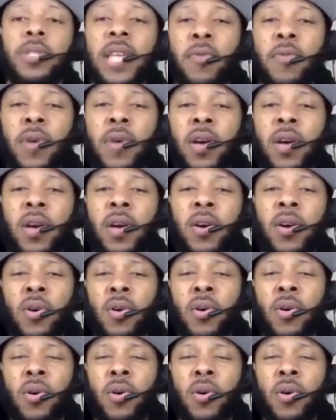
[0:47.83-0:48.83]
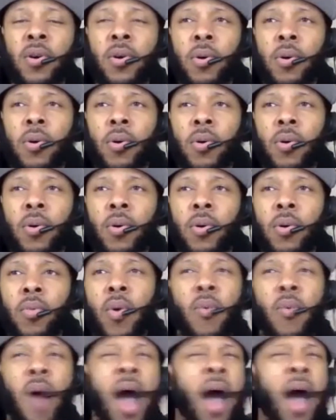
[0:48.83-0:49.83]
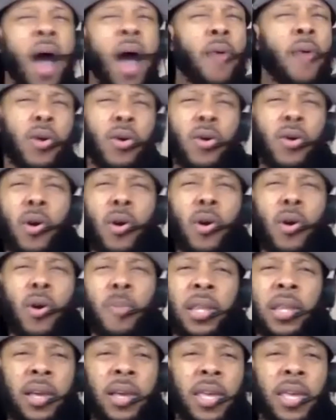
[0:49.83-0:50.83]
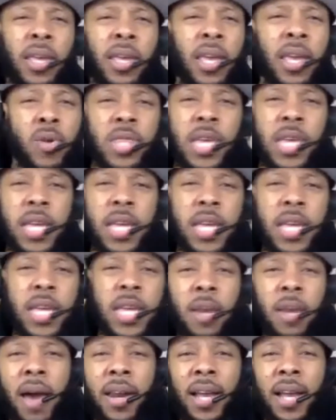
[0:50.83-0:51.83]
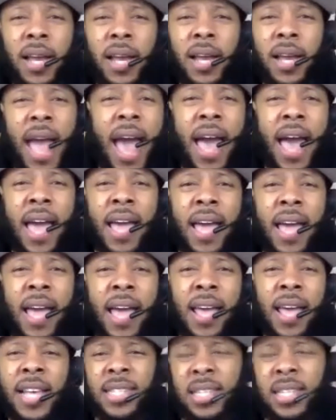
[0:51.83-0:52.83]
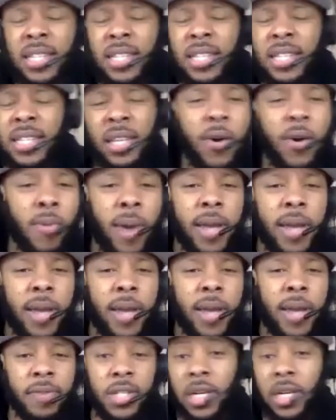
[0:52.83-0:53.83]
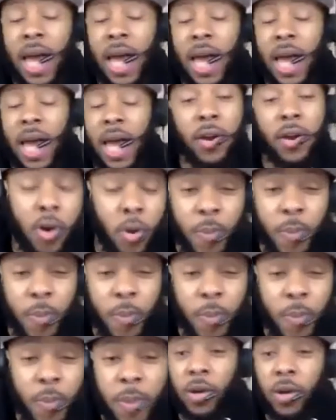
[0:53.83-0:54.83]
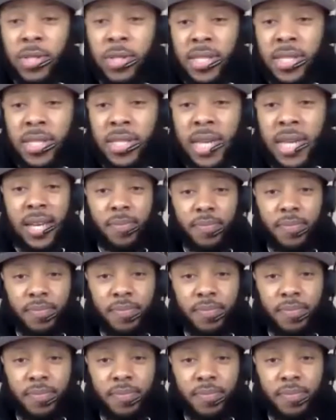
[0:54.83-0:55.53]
well, why would Earl be looking or thinking about a guy that's in a lower weight division? A lot of the Earl people are gonna say that.